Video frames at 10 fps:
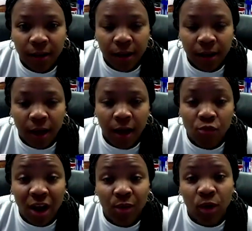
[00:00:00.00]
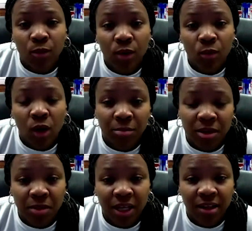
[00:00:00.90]
right where we want to be
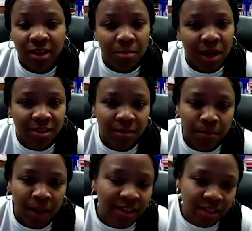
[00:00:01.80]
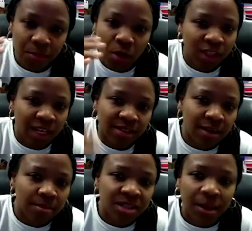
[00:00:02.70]
playing our best basketball, and that's
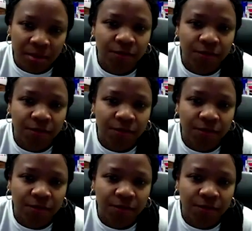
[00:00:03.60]
sometime in